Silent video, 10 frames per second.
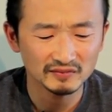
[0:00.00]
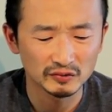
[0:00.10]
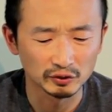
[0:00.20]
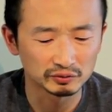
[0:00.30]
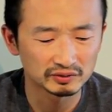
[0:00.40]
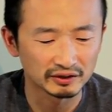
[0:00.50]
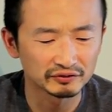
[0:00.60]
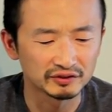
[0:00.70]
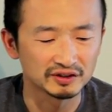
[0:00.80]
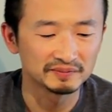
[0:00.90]
so
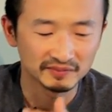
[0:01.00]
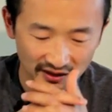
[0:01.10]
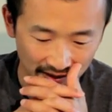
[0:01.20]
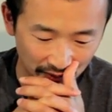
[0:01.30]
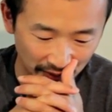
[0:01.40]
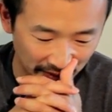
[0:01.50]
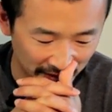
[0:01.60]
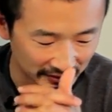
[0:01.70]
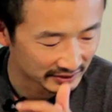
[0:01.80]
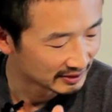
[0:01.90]
definitely come
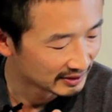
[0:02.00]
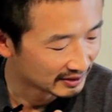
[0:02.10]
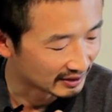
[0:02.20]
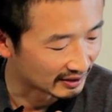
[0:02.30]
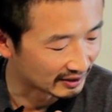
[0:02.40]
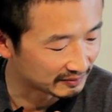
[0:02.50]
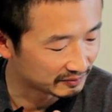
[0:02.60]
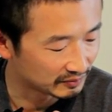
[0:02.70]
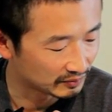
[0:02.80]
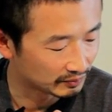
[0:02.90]
prepared uh,
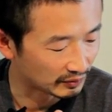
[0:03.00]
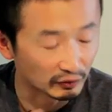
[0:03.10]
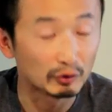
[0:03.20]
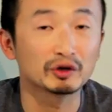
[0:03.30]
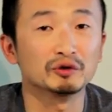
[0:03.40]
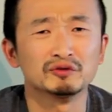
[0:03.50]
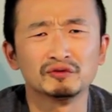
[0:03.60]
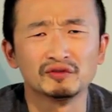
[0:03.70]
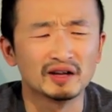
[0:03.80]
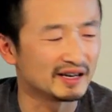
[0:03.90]
before we go into
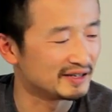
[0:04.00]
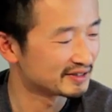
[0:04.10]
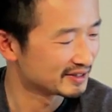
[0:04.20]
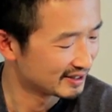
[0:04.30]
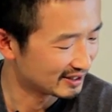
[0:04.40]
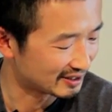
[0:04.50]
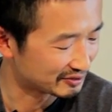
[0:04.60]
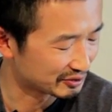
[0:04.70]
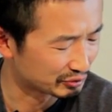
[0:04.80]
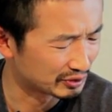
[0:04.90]
flies uh, I uh,
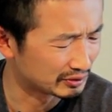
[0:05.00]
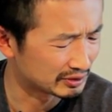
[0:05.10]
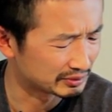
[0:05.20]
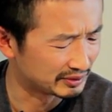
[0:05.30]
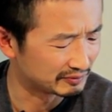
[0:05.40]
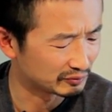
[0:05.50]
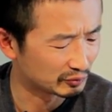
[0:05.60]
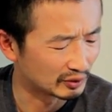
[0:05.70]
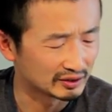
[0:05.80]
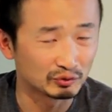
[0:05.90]
just want to explain
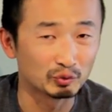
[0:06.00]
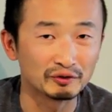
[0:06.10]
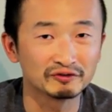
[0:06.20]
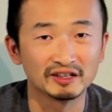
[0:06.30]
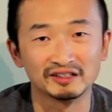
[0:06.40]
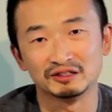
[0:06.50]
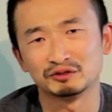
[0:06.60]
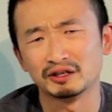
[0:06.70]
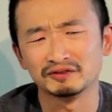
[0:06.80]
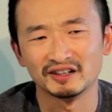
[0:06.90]
what a wet fly and a
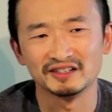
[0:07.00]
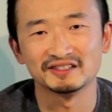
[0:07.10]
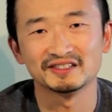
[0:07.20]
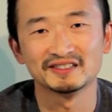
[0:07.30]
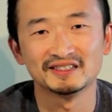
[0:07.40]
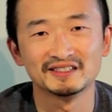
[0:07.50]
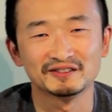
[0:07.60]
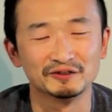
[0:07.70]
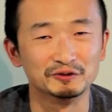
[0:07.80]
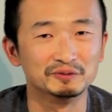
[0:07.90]
dry fly is
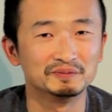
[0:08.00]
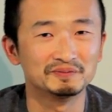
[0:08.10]
so